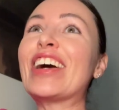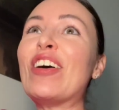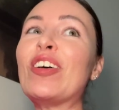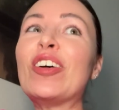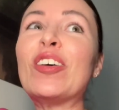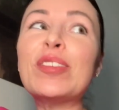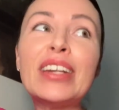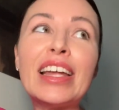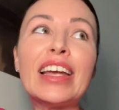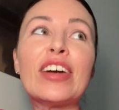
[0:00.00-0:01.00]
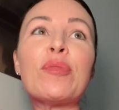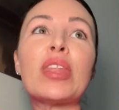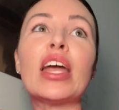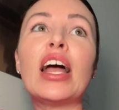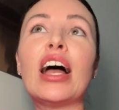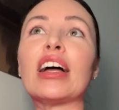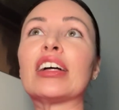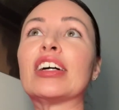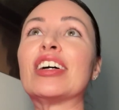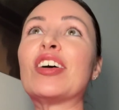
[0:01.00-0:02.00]
only
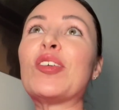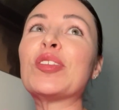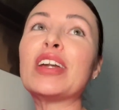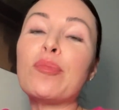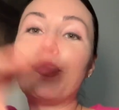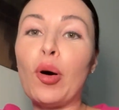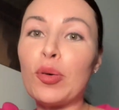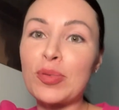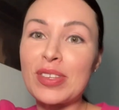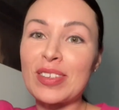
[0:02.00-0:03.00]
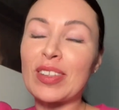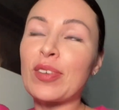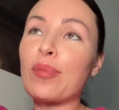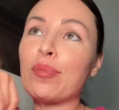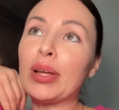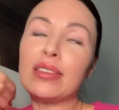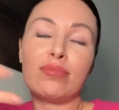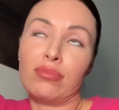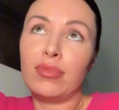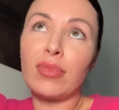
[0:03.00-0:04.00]
bones, you know. But
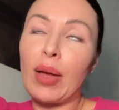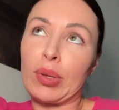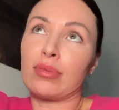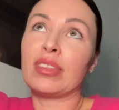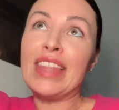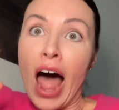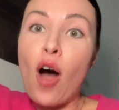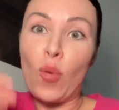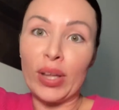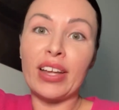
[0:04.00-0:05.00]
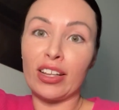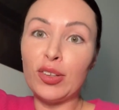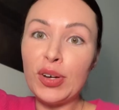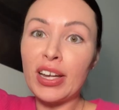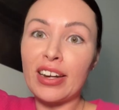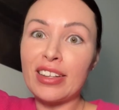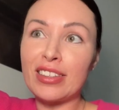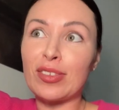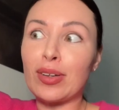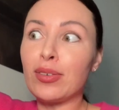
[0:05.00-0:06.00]
I mean, now when I look at it,
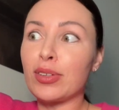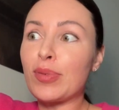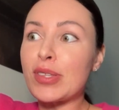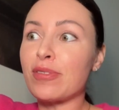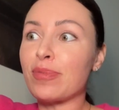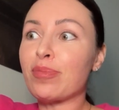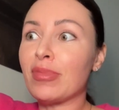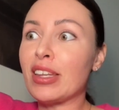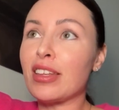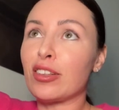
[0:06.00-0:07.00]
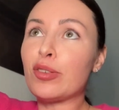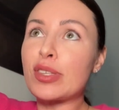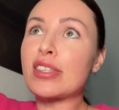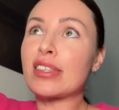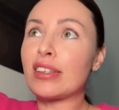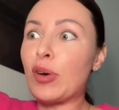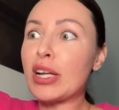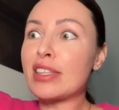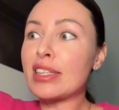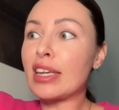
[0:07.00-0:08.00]
you know, it looks
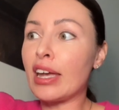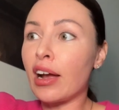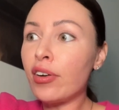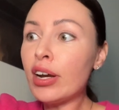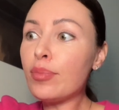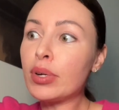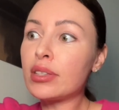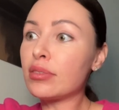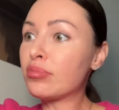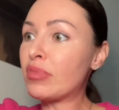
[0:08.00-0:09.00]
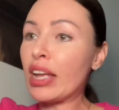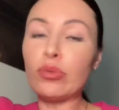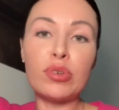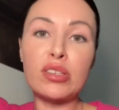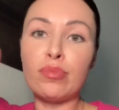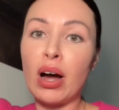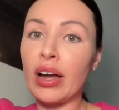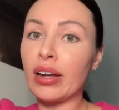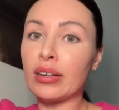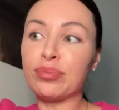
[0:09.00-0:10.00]
quite scary. But that was
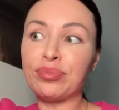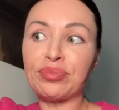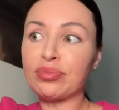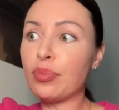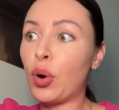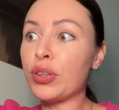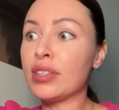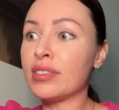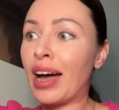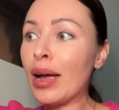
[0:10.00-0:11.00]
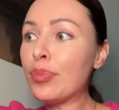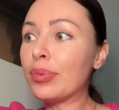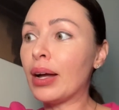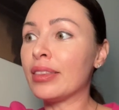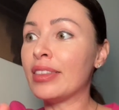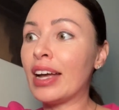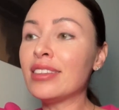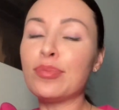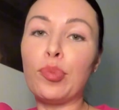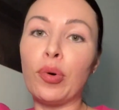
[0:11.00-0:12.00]
my body type at
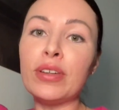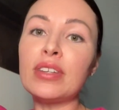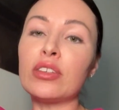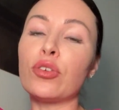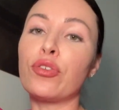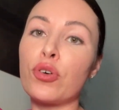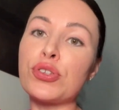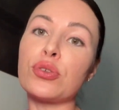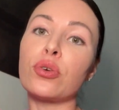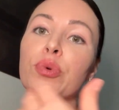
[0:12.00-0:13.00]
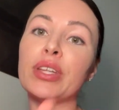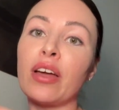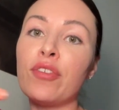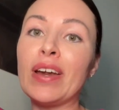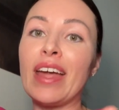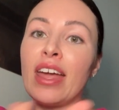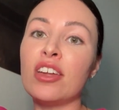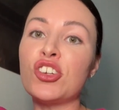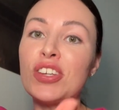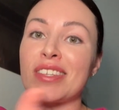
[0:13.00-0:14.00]
that point. And of course, you know, with every
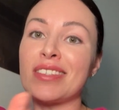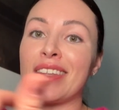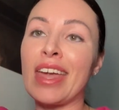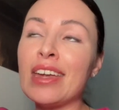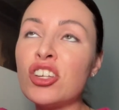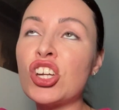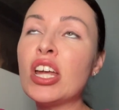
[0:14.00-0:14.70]
age stage,